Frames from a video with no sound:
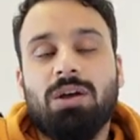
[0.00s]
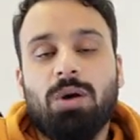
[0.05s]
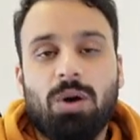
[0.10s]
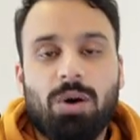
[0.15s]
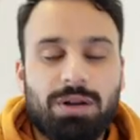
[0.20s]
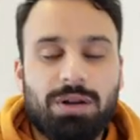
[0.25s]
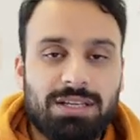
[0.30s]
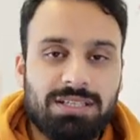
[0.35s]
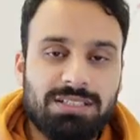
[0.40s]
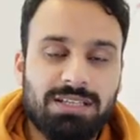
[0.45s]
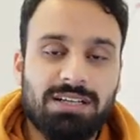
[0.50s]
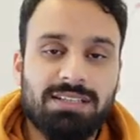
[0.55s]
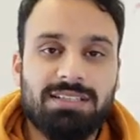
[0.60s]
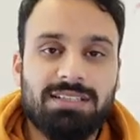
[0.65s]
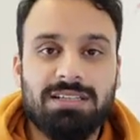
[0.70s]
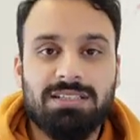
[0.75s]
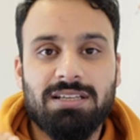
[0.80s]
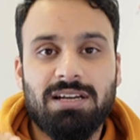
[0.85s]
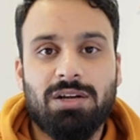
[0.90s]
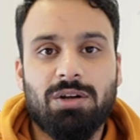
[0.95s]
on a search
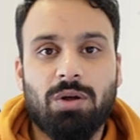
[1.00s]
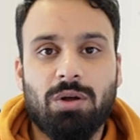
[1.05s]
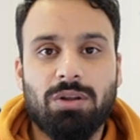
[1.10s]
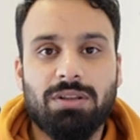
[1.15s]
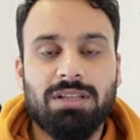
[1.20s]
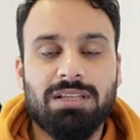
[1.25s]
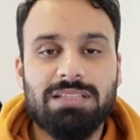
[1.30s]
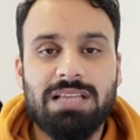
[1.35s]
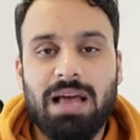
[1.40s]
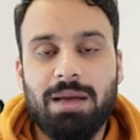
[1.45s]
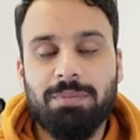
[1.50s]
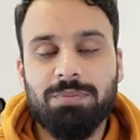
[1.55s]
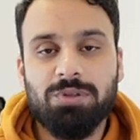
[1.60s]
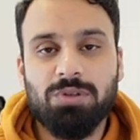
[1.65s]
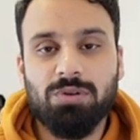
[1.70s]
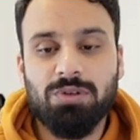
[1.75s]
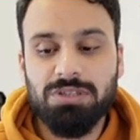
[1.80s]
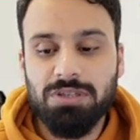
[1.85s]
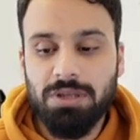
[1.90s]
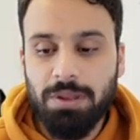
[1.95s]
result on these app
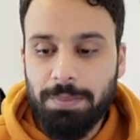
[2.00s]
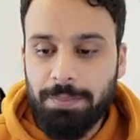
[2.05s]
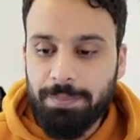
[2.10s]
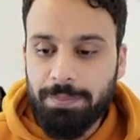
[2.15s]
stores